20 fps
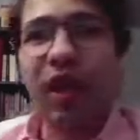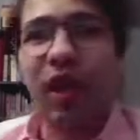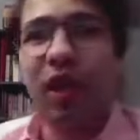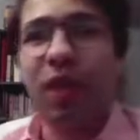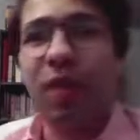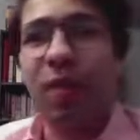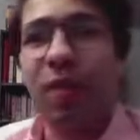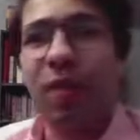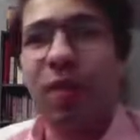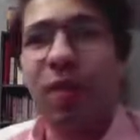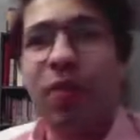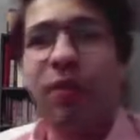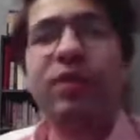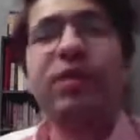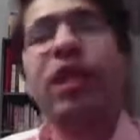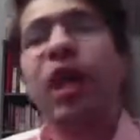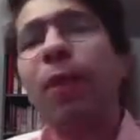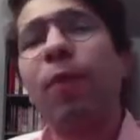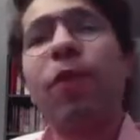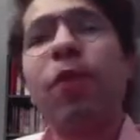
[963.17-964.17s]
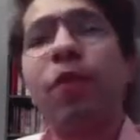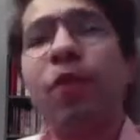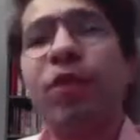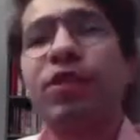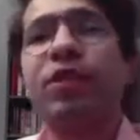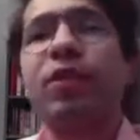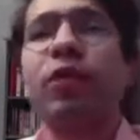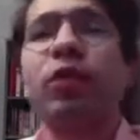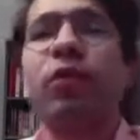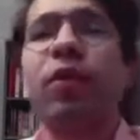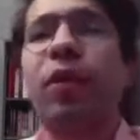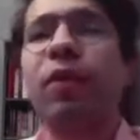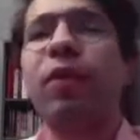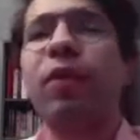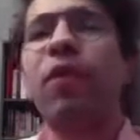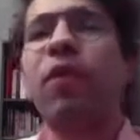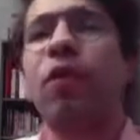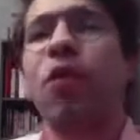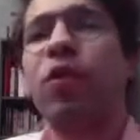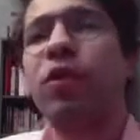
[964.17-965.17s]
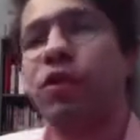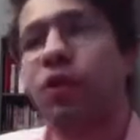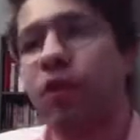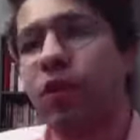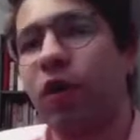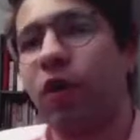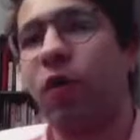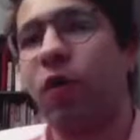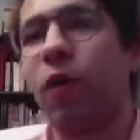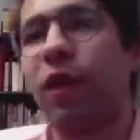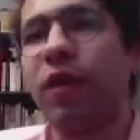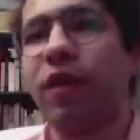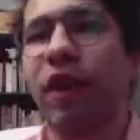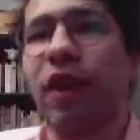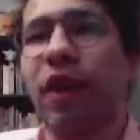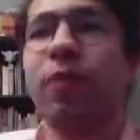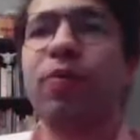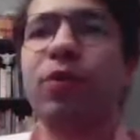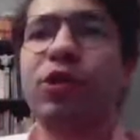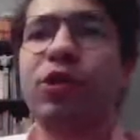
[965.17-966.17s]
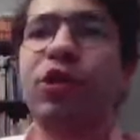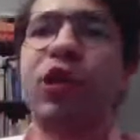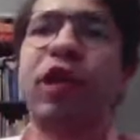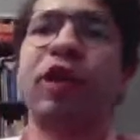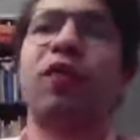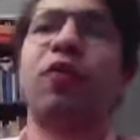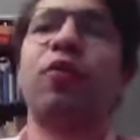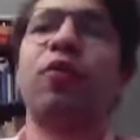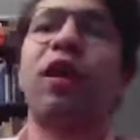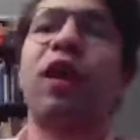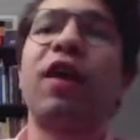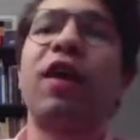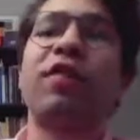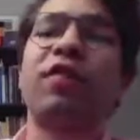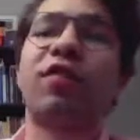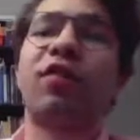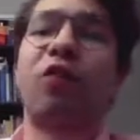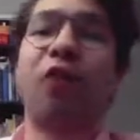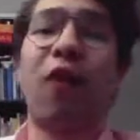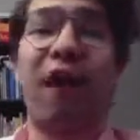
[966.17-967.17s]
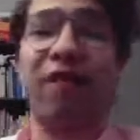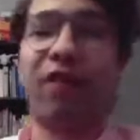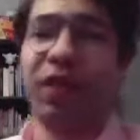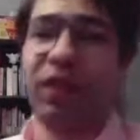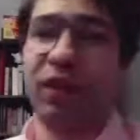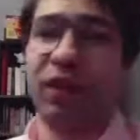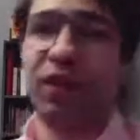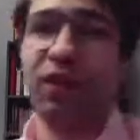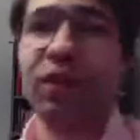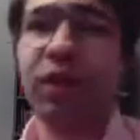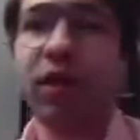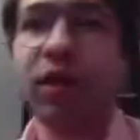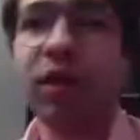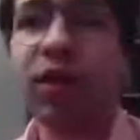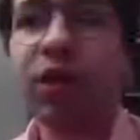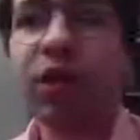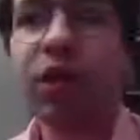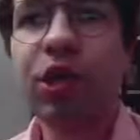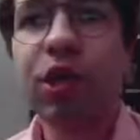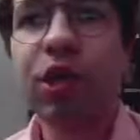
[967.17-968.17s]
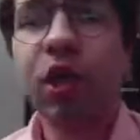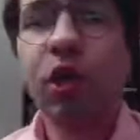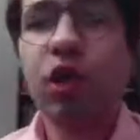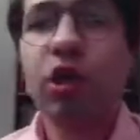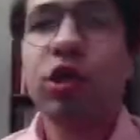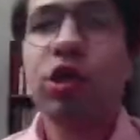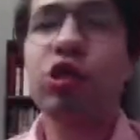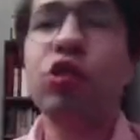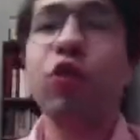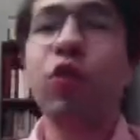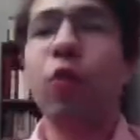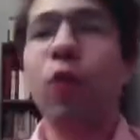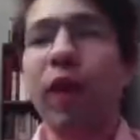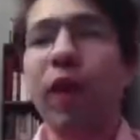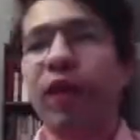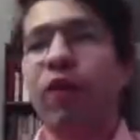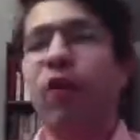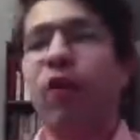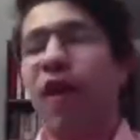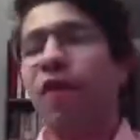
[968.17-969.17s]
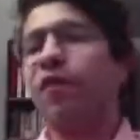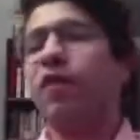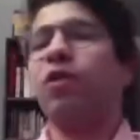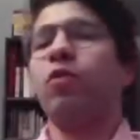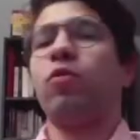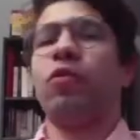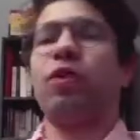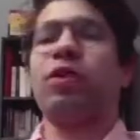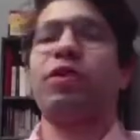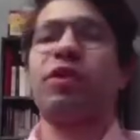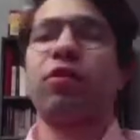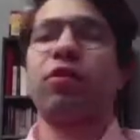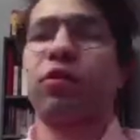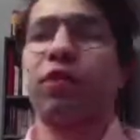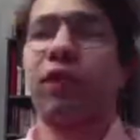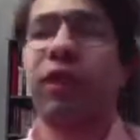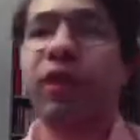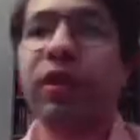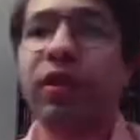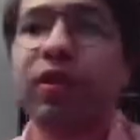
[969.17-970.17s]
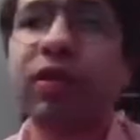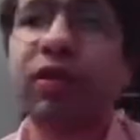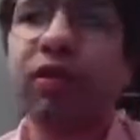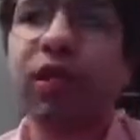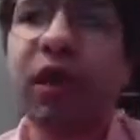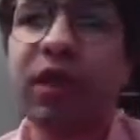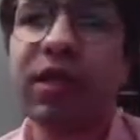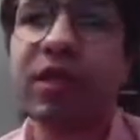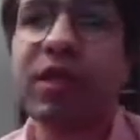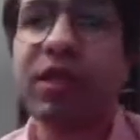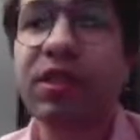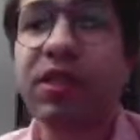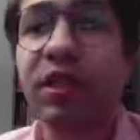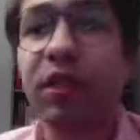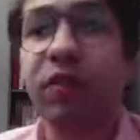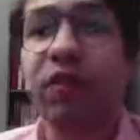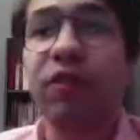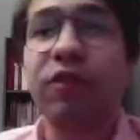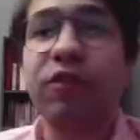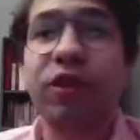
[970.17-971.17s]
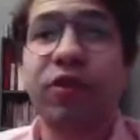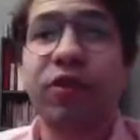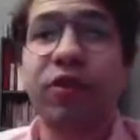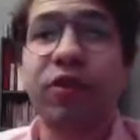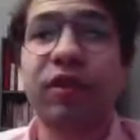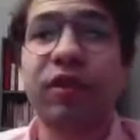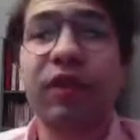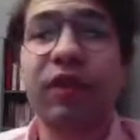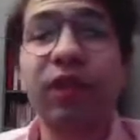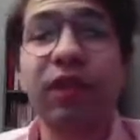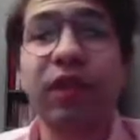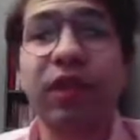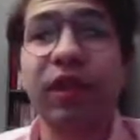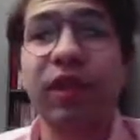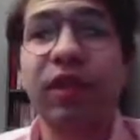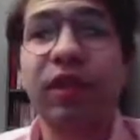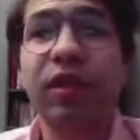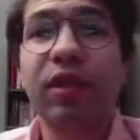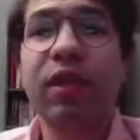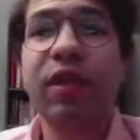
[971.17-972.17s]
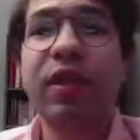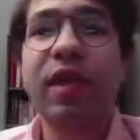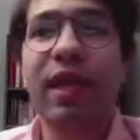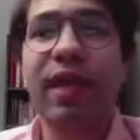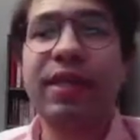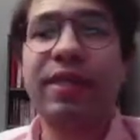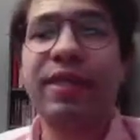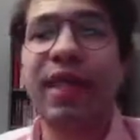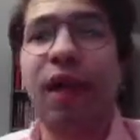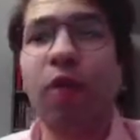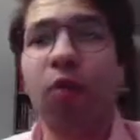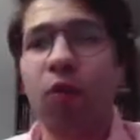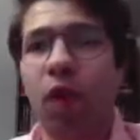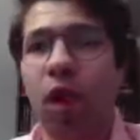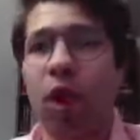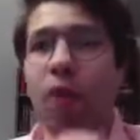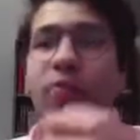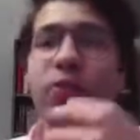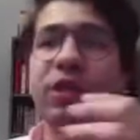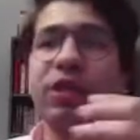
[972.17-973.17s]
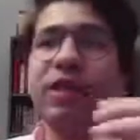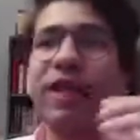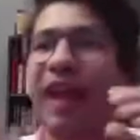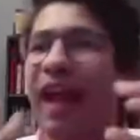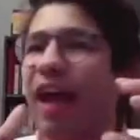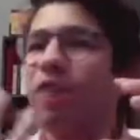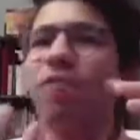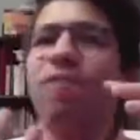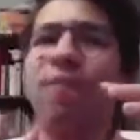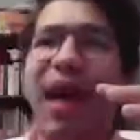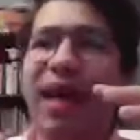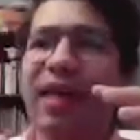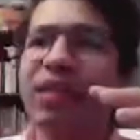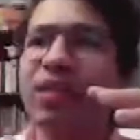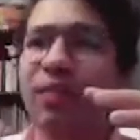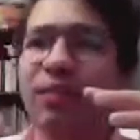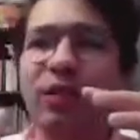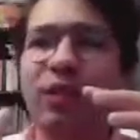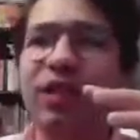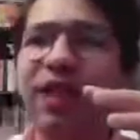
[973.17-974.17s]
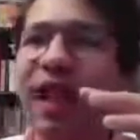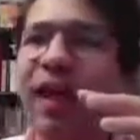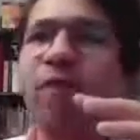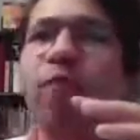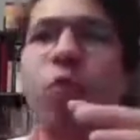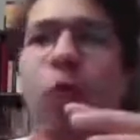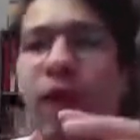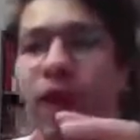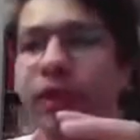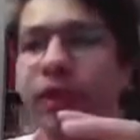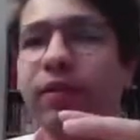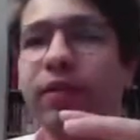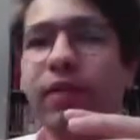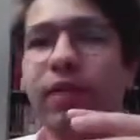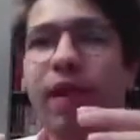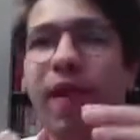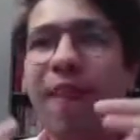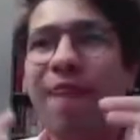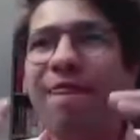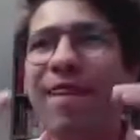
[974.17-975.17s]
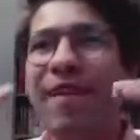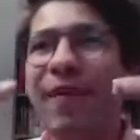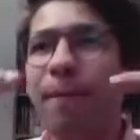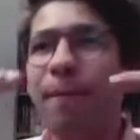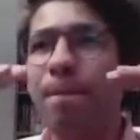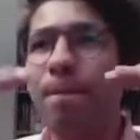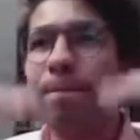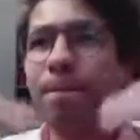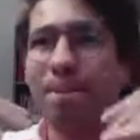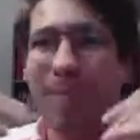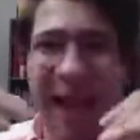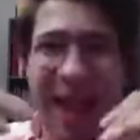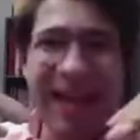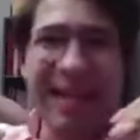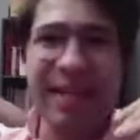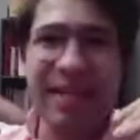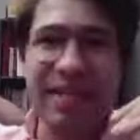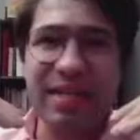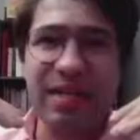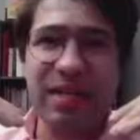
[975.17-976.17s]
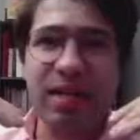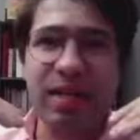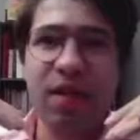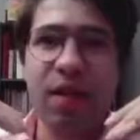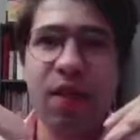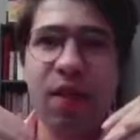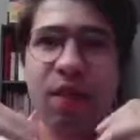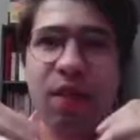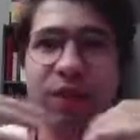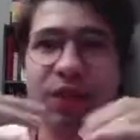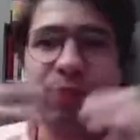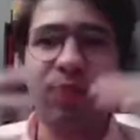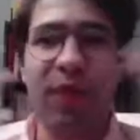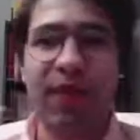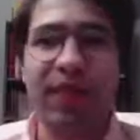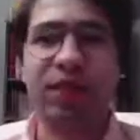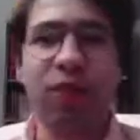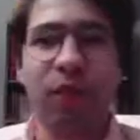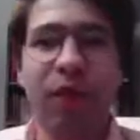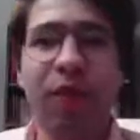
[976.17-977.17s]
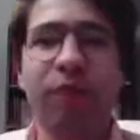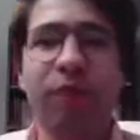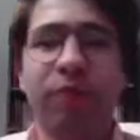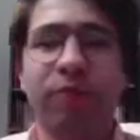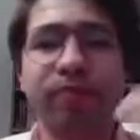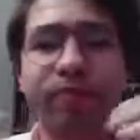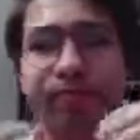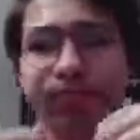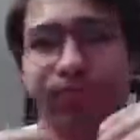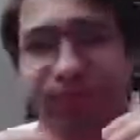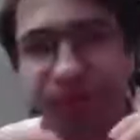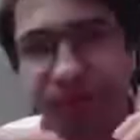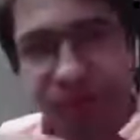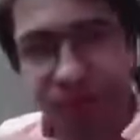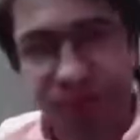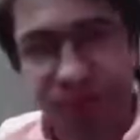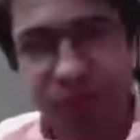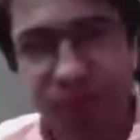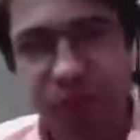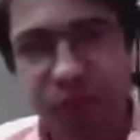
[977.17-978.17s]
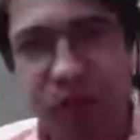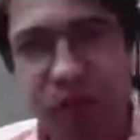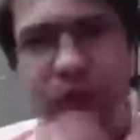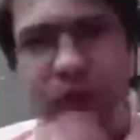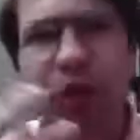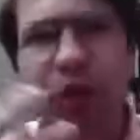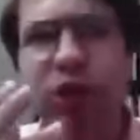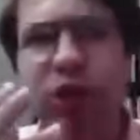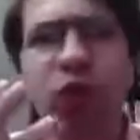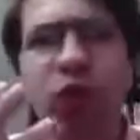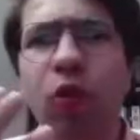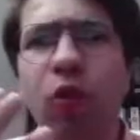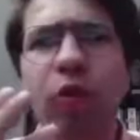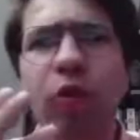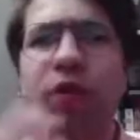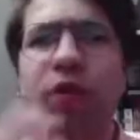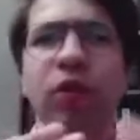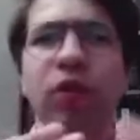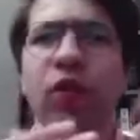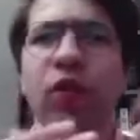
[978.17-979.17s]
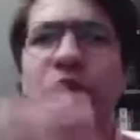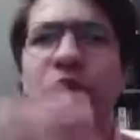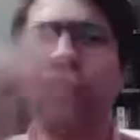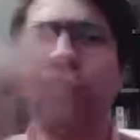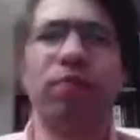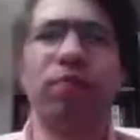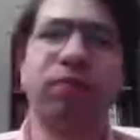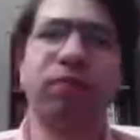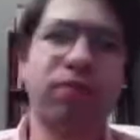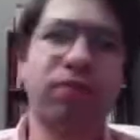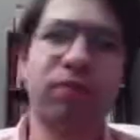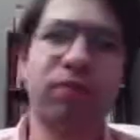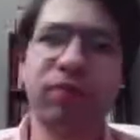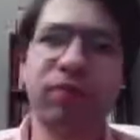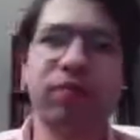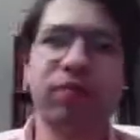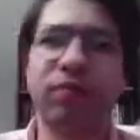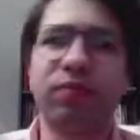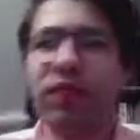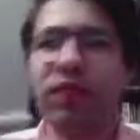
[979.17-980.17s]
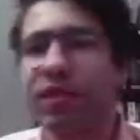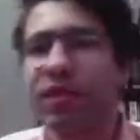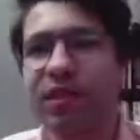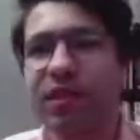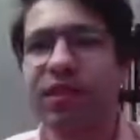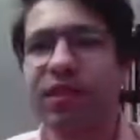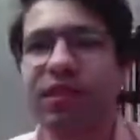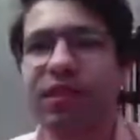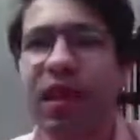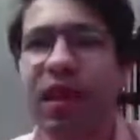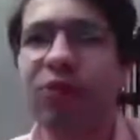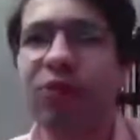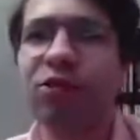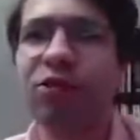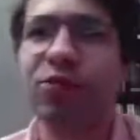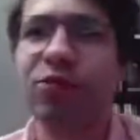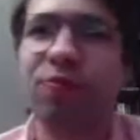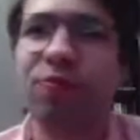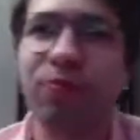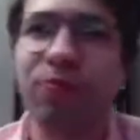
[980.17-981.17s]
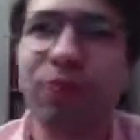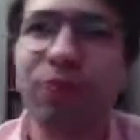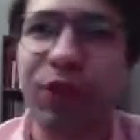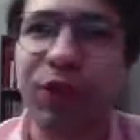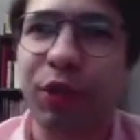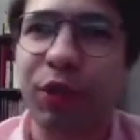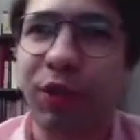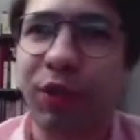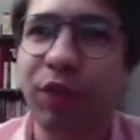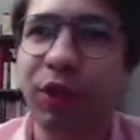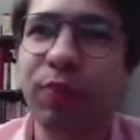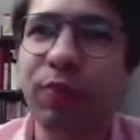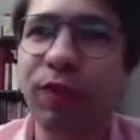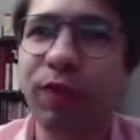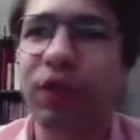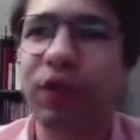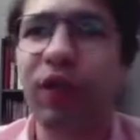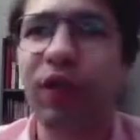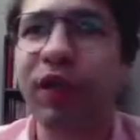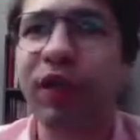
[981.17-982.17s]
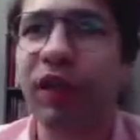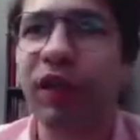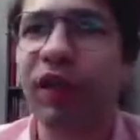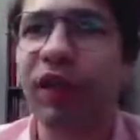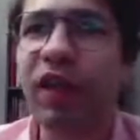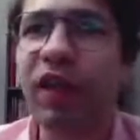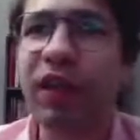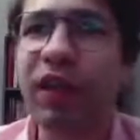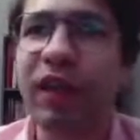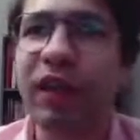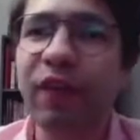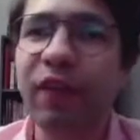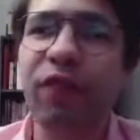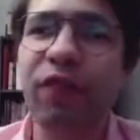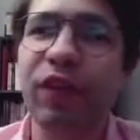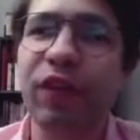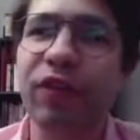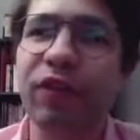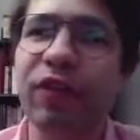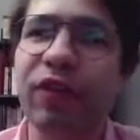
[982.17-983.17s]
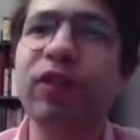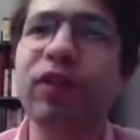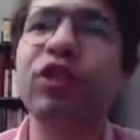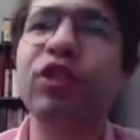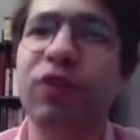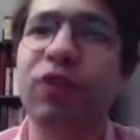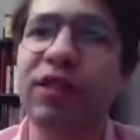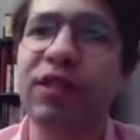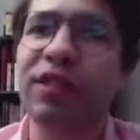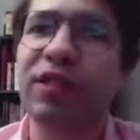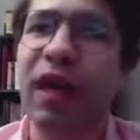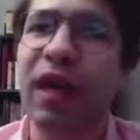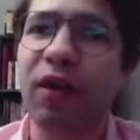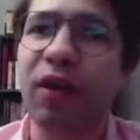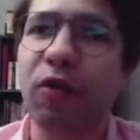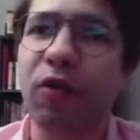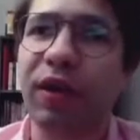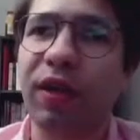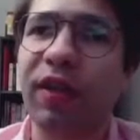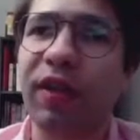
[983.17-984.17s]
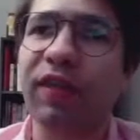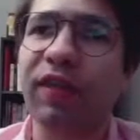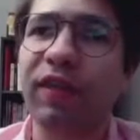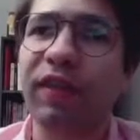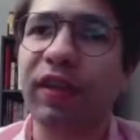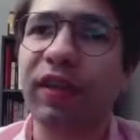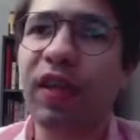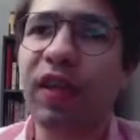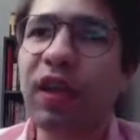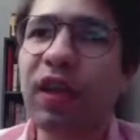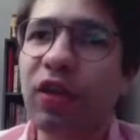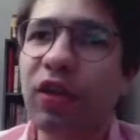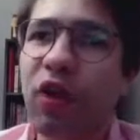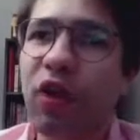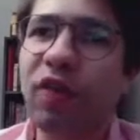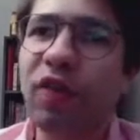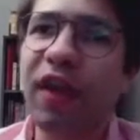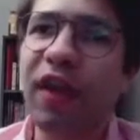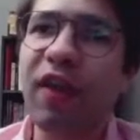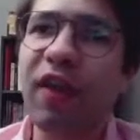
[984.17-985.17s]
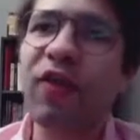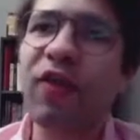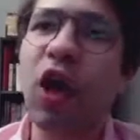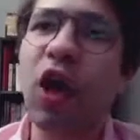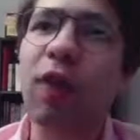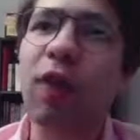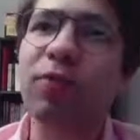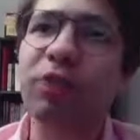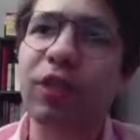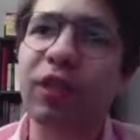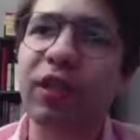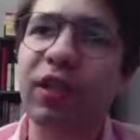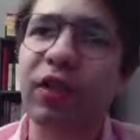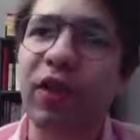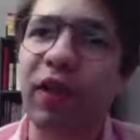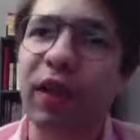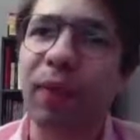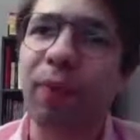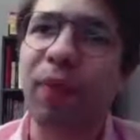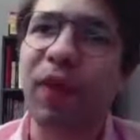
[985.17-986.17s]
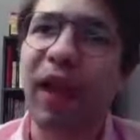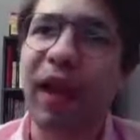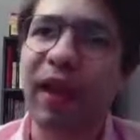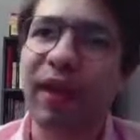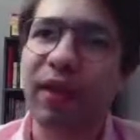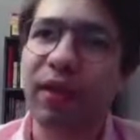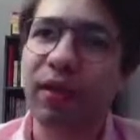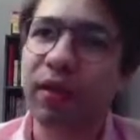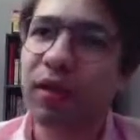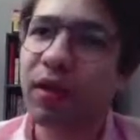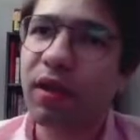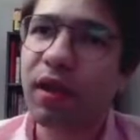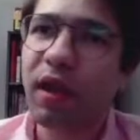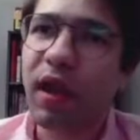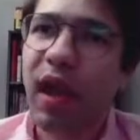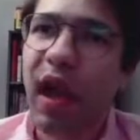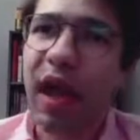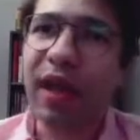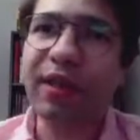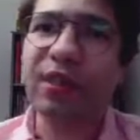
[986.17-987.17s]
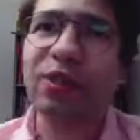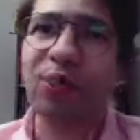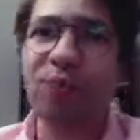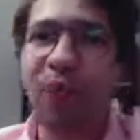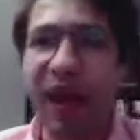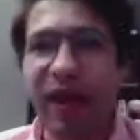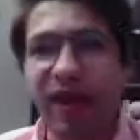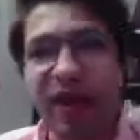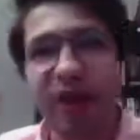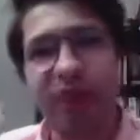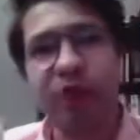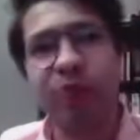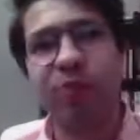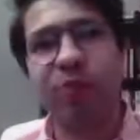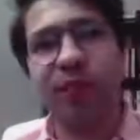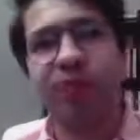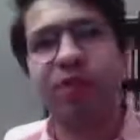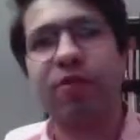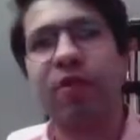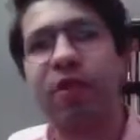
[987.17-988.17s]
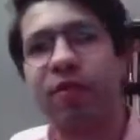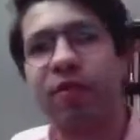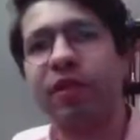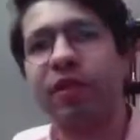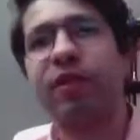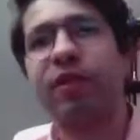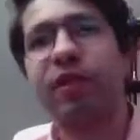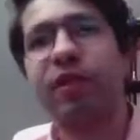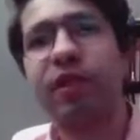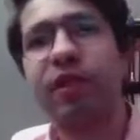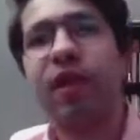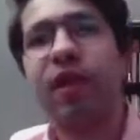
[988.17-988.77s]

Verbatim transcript: Uh, there's a couple of ways to do it, but I want to focus on, on a way that I personally like that relies on gravity. So the way gravity works, according to Einstein's theory of general relativity, is that objects that have mass, objects that have weight, they bend the space around them. So, you know, this sounds pretty weird, but if you look at this GIF here, it illustrates that quite nicely. You have a heavy object here, like a planet, and it's bending the space around it.